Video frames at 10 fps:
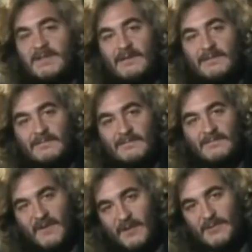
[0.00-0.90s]
till
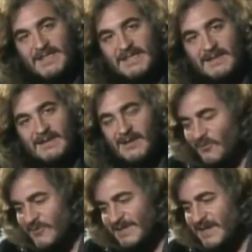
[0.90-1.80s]
very recently, the
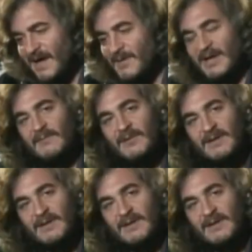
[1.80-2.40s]
only time I'd ever